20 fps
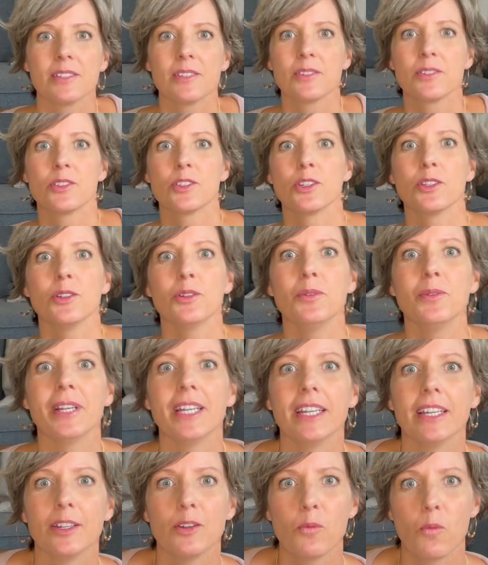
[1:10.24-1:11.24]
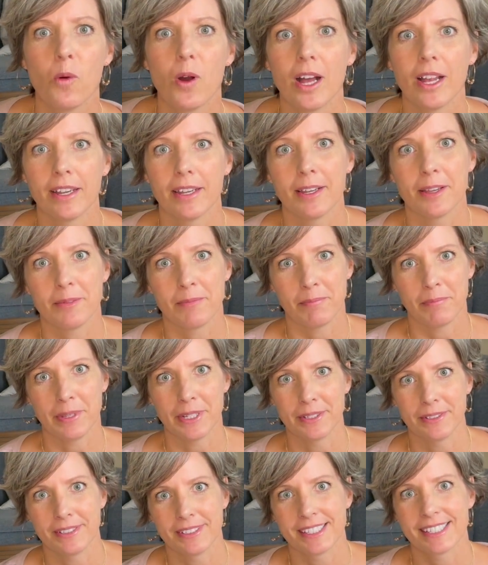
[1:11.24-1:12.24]
2-in-1
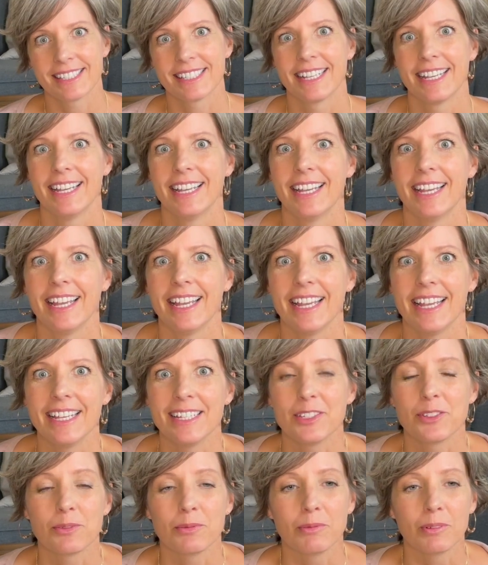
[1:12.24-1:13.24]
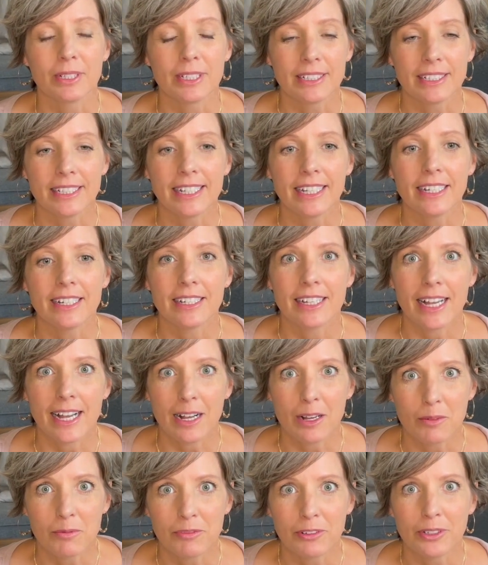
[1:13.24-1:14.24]
meals. It's really
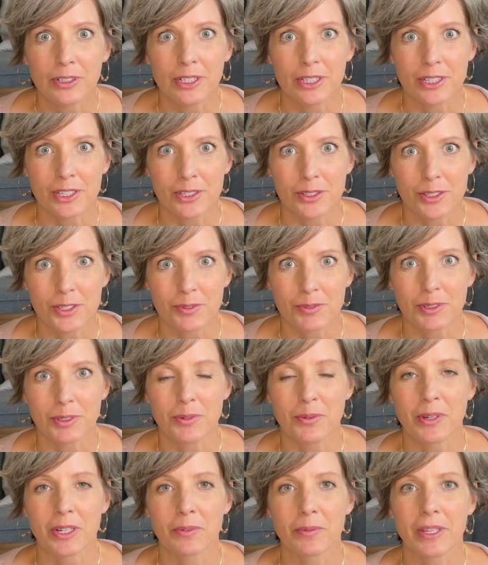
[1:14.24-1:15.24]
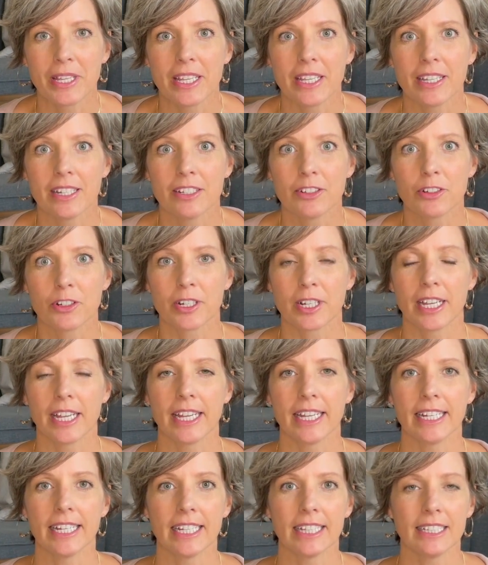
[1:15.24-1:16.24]
helpful and useful when we
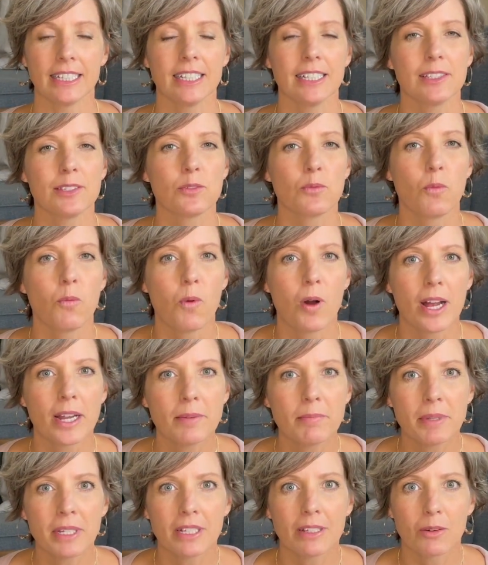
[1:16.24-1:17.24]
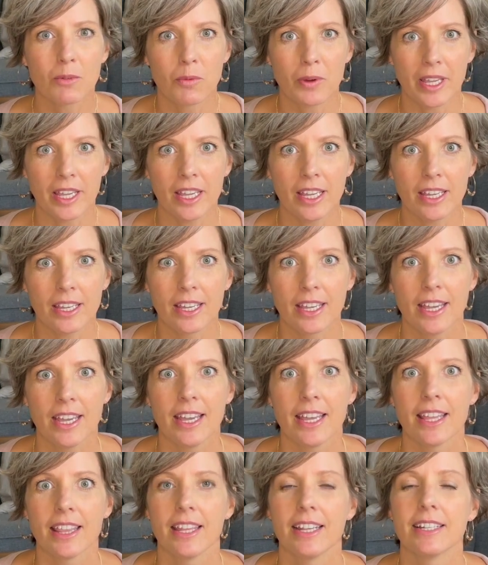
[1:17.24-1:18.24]
create at least one meal a week
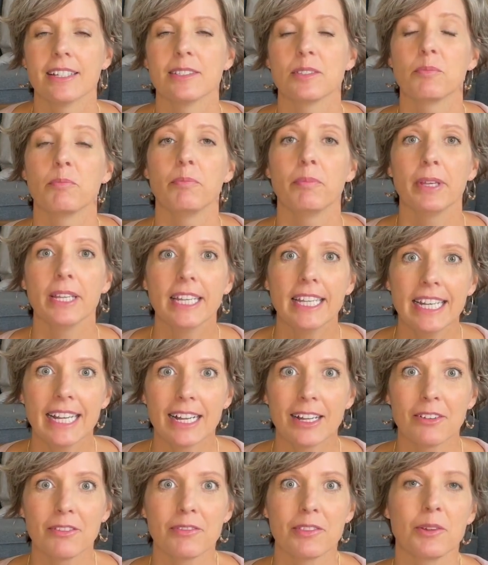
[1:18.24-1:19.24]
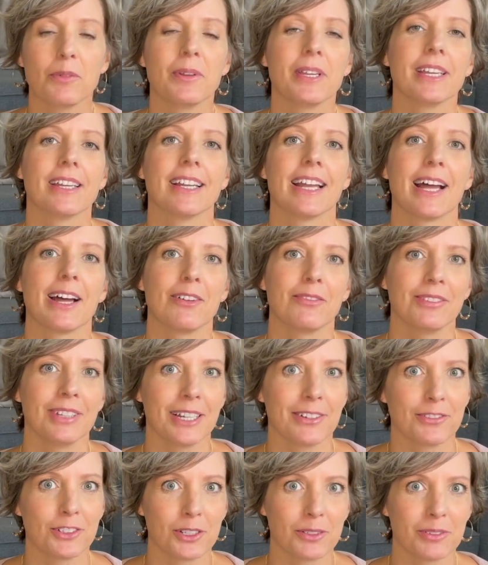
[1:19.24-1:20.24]
that is big enough that we can have
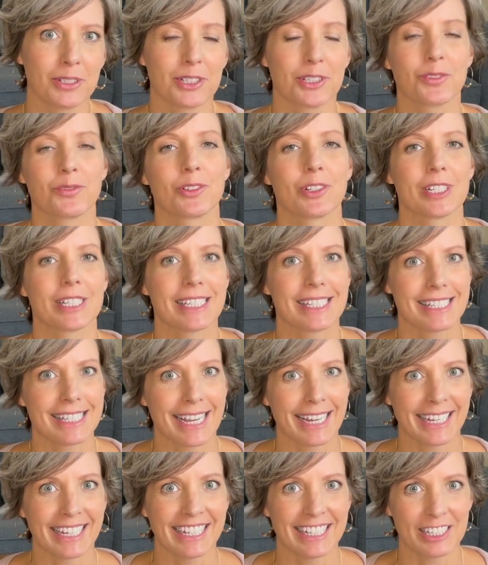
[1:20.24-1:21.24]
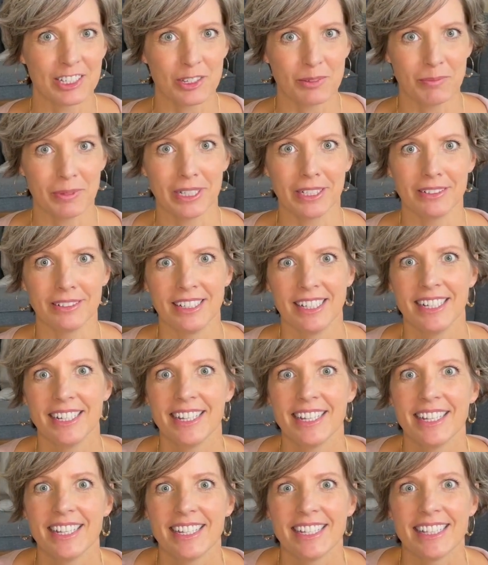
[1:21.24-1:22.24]
leftovers for a second meal.
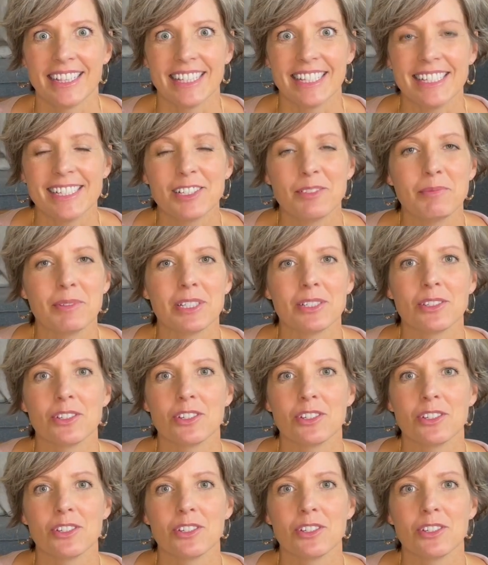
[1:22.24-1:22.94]
These meals